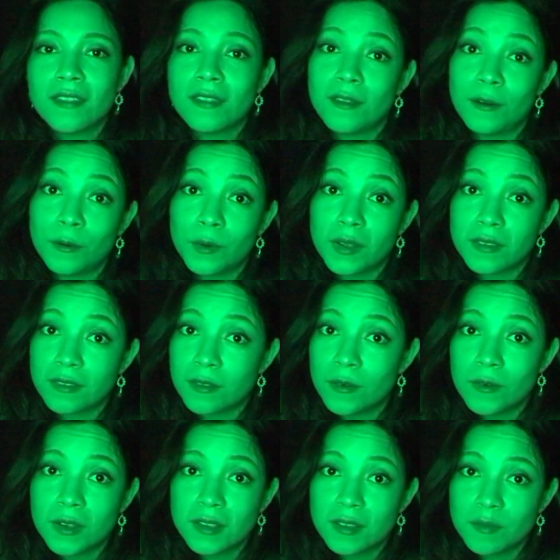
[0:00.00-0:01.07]
There was no
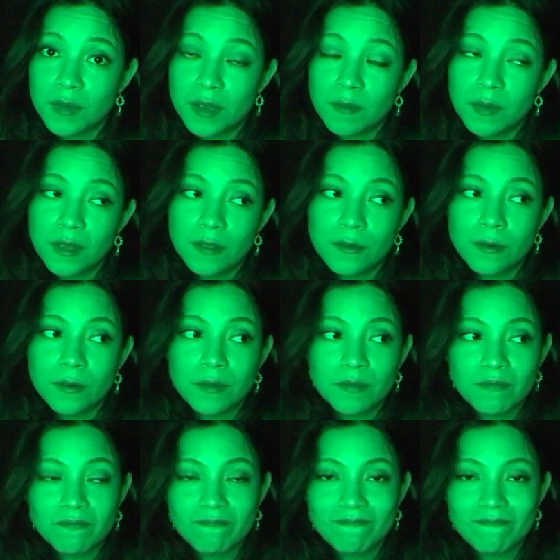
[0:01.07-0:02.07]
one in my bedroom.